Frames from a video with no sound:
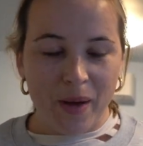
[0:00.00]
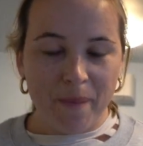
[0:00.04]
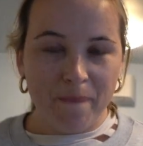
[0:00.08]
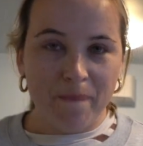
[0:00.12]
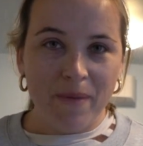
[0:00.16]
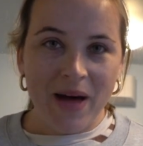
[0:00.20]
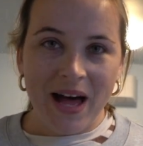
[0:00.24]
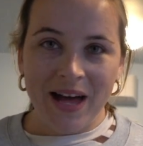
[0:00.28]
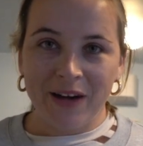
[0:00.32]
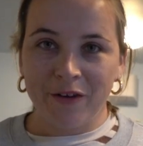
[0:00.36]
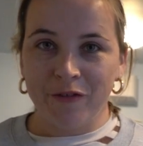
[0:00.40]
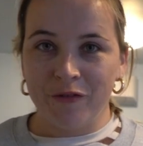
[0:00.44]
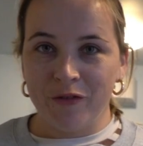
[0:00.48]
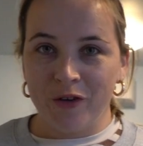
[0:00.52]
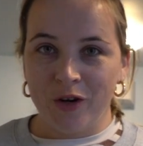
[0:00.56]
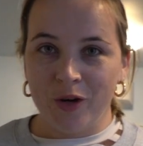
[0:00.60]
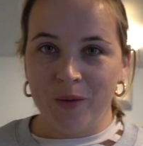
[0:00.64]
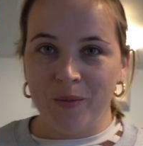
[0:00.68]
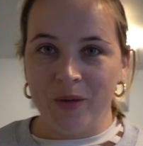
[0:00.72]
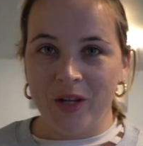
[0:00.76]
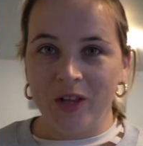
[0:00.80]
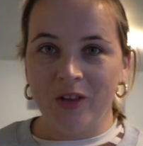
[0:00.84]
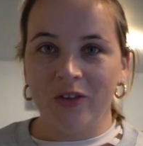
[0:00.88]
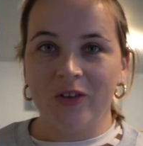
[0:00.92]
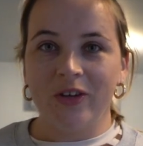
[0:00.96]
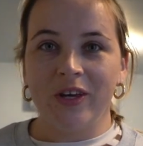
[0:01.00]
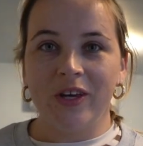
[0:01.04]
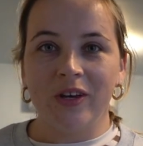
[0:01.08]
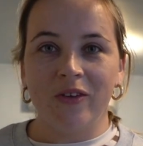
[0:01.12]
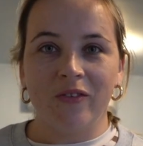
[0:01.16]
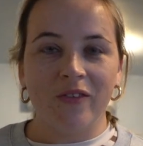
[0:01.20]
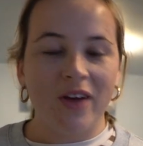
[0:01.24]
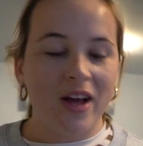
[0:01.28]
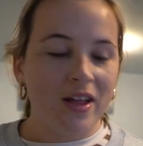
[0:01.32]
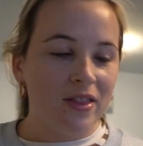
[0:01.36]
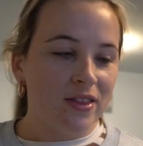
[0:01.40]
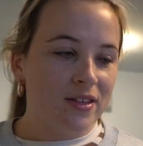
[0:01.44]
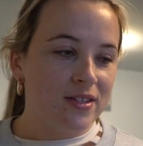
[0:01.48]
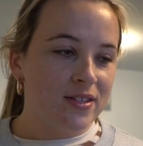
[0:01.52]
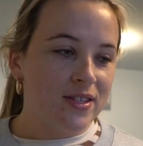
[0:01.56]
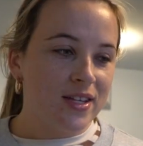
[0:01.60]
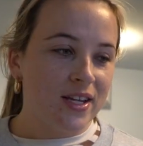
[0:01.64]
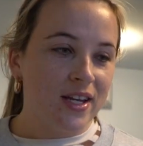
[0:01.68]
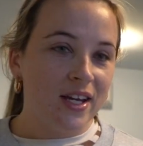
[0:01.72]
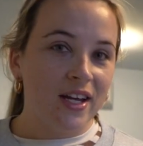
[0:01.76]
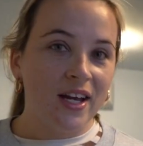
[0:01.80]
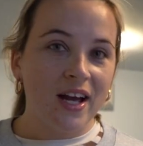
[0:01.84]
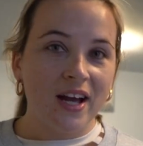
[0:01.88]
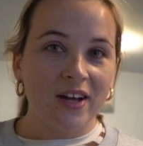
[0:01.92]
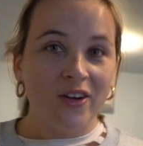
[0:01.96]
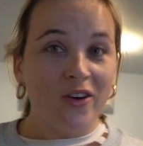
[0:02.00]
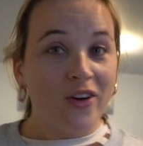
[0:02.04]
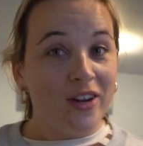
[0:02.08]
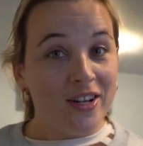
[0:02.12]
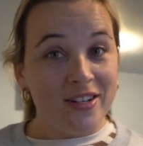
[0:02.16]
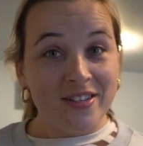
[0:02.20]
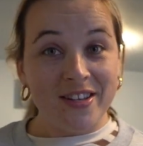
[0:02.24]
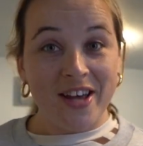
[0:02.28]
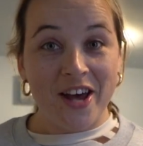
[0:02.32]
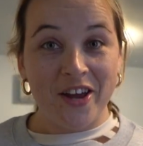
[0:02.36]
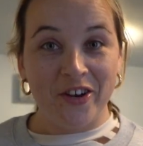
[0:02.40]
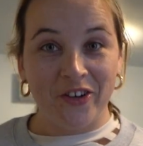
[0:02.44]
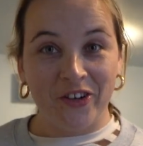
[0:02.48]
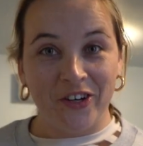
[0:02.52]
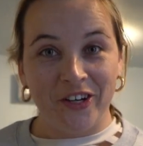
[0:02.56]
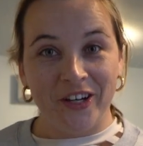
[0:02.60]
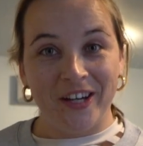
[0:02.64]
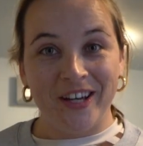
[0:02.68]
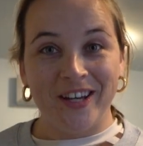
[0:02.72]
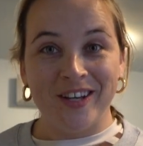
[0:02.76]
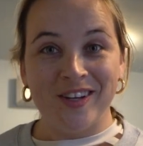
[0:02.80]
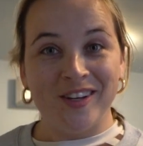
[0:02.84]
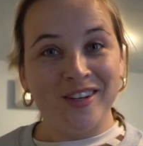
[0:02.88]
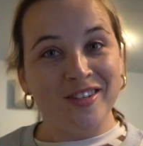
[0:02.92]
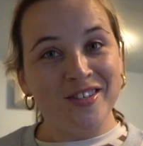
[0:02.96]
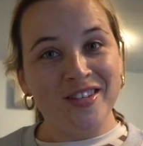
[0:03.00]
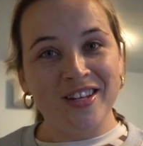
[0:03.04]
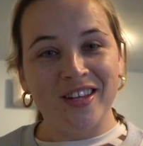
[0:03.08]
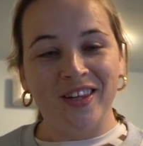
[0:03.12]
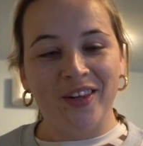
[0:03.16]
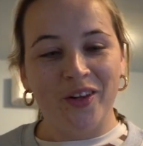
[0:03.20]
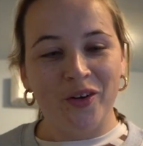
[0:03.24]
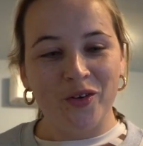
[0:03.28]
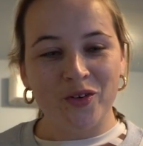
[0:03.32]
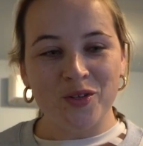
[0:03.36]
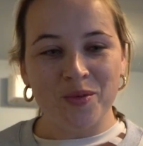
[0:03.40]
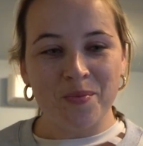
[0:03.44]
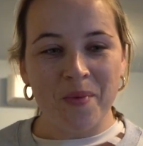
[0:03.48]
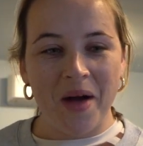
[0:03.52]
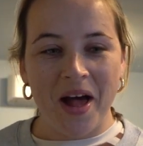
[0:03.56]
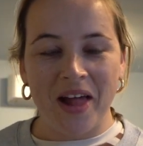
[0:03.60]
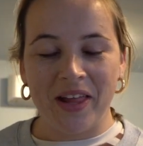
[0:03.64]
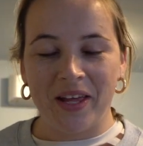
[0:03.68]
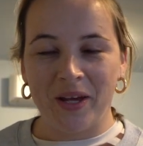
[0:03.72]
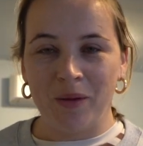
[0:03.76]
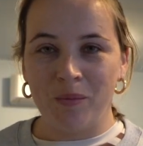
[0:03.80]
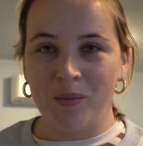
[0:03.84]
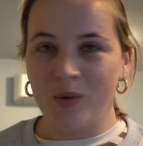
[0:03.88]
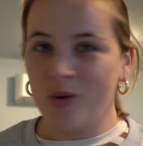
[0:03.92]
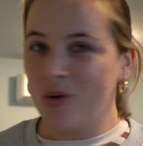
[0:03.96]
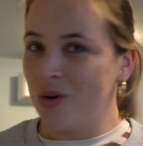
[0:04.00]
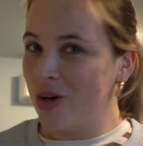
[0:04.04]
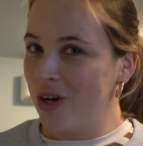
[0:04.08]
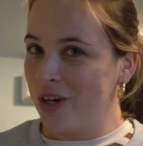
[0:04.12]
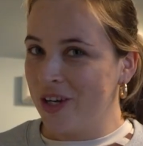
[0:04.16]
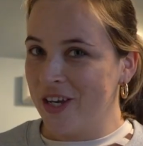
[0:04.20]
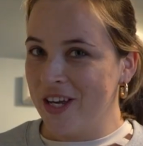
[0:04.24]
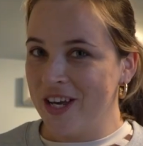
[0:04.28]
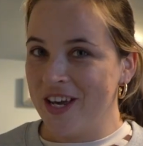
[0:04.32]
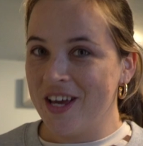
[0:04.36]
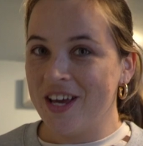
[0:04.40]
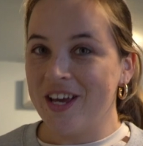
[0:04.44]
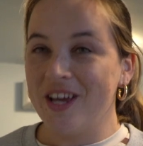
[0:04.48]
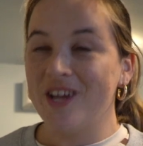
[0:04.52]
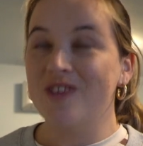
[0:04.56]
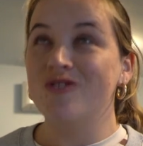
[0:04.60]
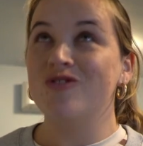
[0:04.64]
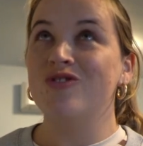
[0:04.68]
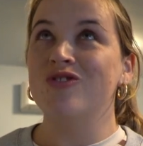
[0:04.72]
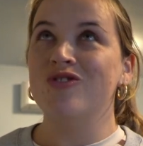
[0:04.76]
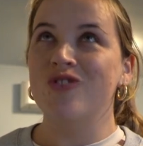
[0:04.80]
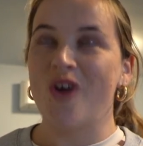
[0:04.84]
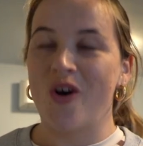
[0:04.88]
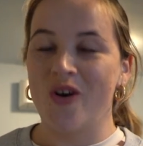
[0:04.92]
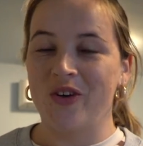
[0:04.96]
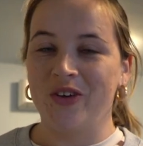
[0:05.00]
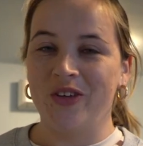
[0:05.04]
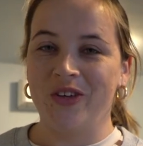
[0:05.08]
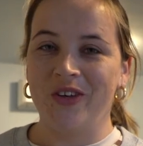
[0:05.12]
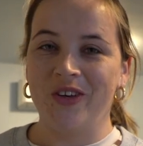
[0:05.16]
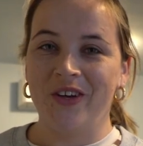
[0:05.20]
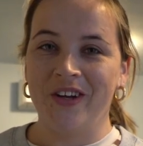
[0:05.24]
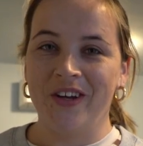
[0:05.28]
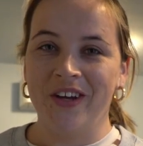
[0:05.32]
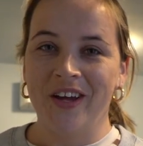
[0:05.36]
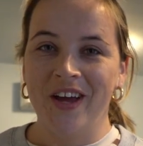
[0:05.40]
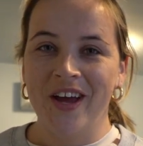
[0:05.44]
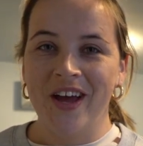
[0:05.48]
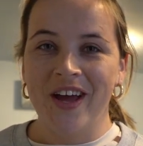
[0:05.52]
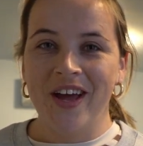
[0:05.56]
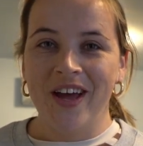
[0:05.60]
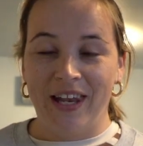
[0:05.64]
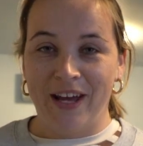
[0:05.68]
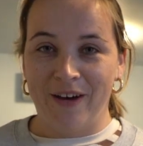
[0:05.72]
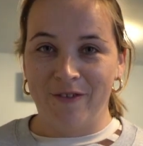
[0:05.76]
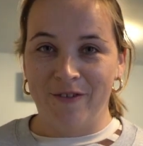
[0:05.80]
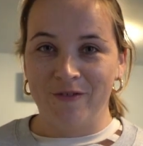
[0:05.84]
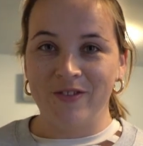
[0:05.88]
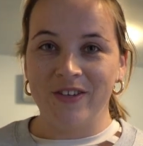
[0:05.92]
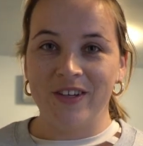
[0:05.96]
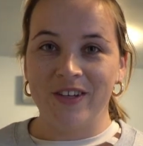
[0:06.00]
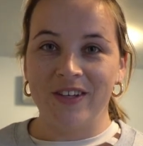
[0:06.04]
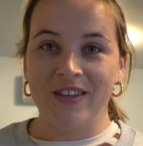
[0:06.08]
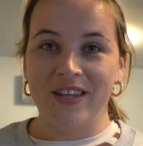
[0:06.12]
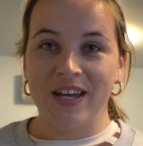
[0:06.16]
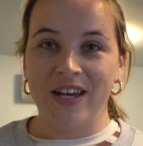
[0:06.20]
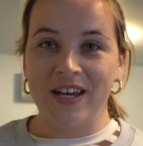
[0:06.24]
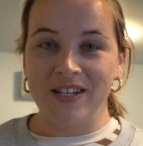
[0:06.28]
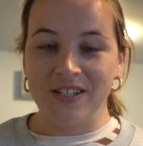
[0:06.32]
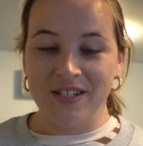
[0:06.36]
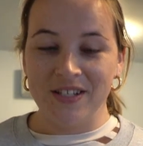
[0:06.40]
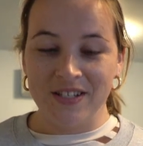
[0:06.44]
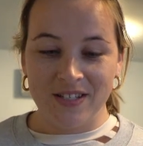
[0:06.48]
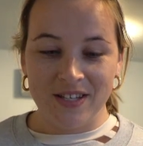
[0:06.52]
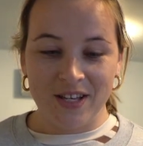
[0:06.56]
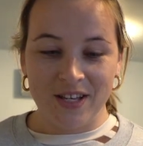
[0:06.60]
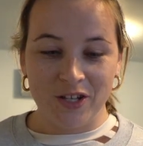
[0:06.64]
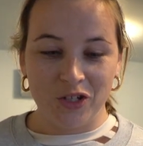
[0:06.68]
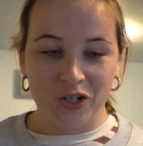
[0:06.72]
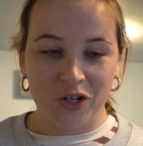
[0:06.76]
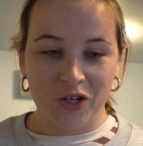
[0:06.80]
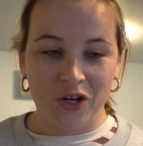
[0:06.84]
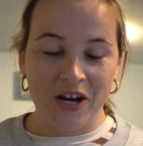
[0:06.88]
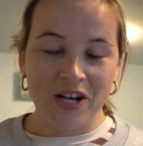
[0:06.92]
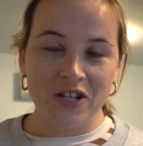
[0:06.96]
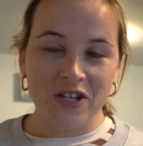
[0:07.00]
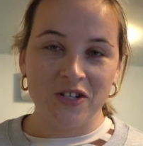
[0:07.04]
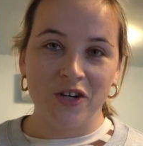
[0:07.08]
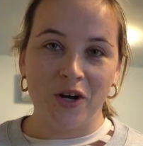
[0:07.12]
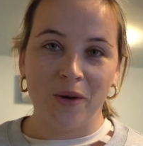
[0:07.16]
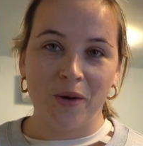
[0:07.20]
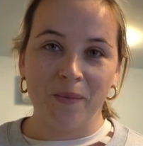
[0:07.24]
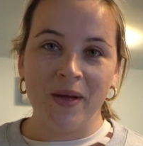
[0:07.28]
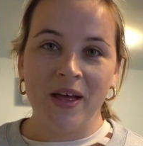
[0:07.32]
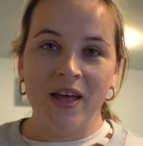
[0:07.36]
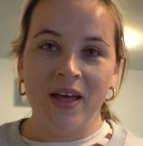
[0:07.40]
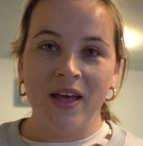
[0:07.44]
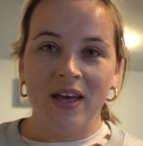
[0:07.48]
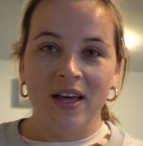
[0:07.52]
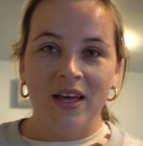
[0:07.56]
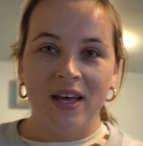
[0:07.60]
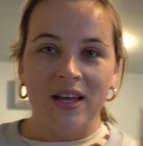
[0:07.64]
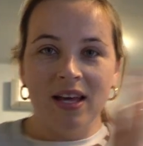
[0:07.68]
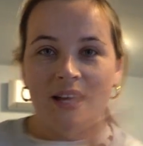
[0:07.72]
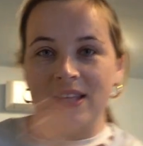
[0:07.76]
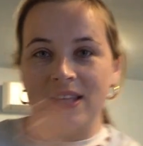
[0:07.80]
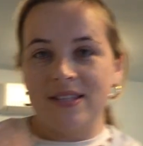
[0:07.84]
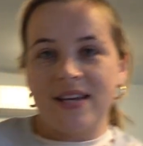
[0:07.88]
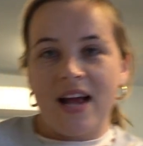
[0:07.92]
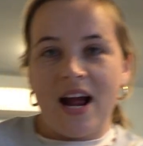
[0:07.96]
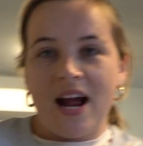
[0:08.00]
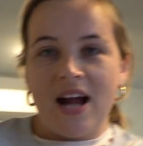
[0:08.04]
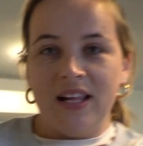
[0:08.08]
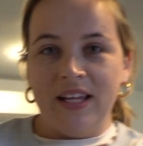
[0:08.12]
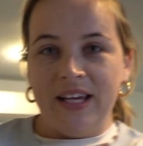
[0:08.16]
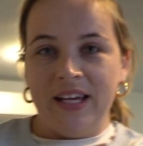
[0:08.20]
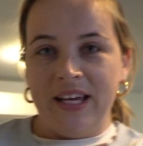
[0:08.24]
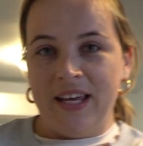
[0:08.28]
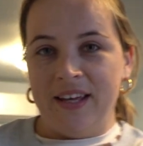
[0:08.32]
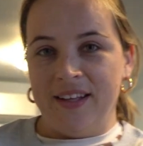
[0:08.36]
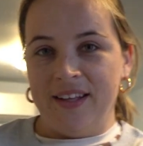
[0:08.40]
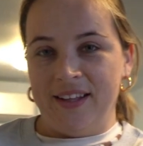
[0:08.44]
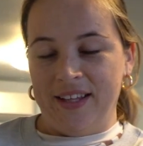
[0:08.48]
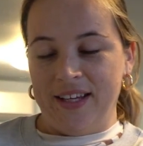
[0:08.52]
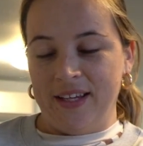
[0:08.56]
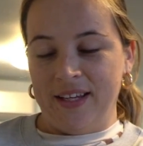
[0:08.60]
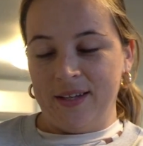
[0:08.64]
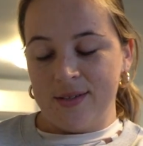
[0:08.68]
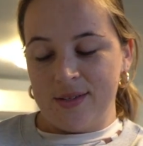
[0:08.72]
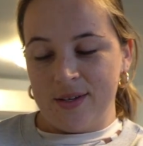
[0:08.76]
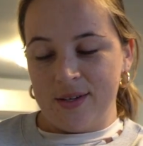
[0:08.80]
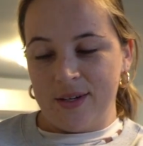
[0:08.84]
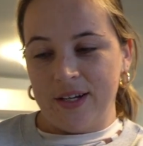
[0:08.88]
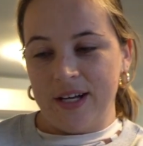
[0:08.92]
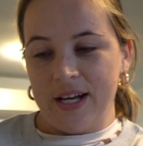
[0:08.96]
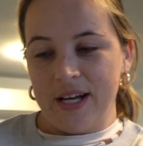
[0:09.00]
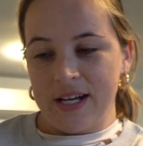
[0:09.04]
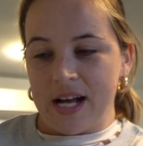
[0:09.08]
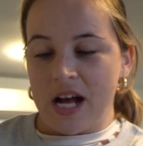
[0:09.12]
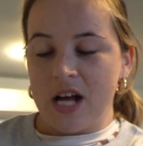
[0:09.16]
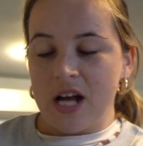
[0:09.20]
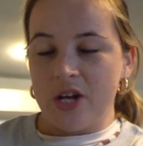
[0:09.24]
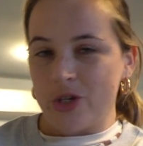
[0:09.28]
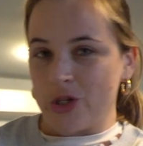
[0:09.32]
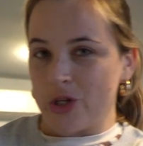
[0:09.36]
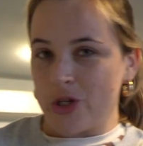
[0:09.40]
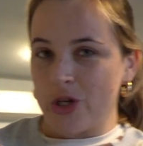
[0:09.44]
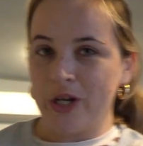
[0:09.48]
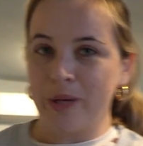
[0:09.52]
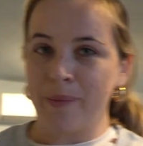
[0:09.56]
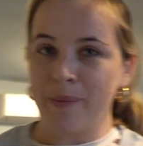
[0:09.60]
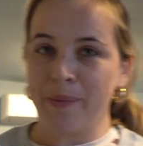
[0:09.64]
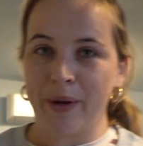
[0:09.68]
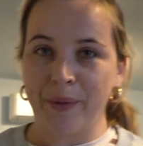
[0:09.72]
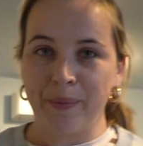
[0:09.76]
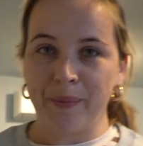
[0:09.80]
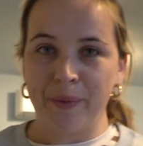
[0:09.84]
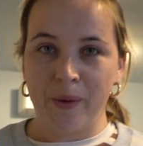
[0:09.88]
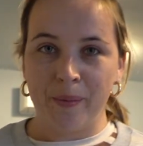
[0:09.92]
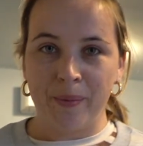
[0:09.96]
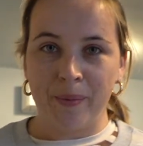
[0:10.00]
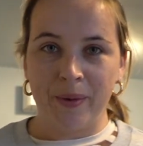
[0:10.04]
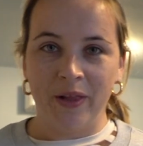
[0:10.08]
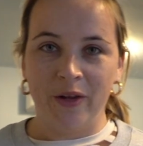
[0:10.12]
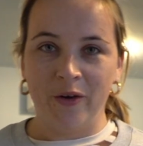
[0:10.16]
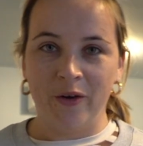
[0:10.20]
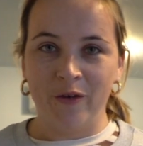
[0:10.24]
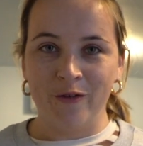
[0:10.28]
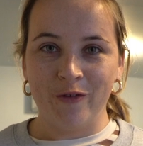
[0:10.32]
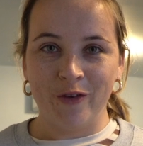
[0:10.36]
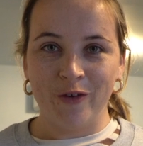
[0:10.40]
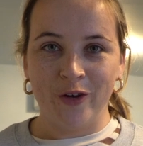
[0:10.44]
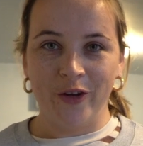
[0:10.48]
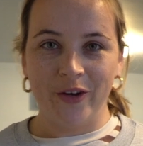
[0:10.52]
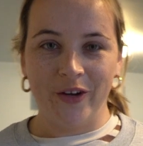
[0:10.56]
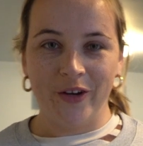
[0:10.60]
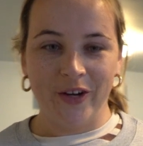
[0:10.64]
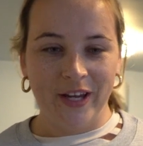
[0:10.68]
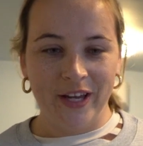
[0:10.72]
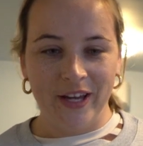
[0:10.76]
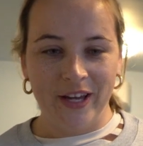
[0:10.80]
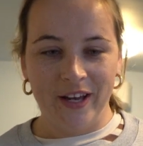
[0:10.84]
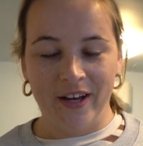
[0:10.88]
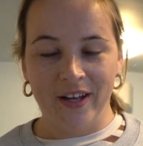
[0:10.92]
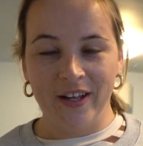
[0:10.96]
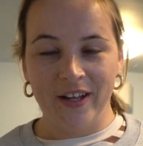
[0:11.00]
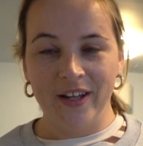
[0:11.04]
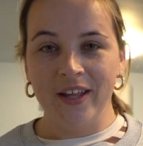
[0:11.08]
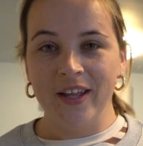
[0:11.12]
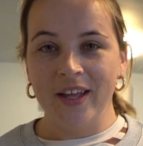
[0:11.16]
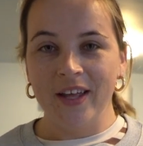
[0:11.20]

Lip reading: Back from looking around the city. I got a tattoo. It is a little smiling pierogi. It's so cute. Loved it. They did such a great job. It's currently healing, so I can't show you, but I'll pop a little photo here.